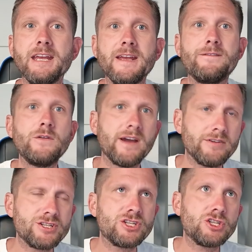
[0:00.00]
If you
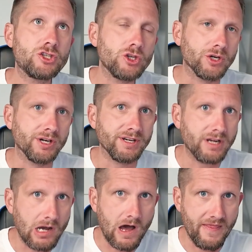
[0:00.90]
ever stood
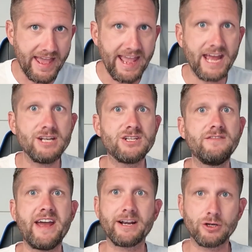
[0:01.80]
on the edge of
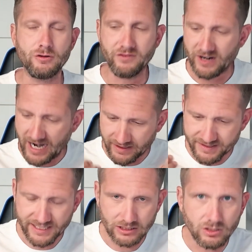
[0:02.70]
Vancouver Island
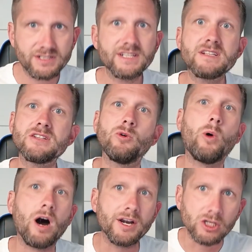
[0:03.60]
and looked into the
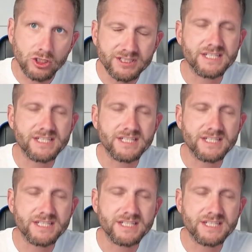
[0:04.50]
water, looked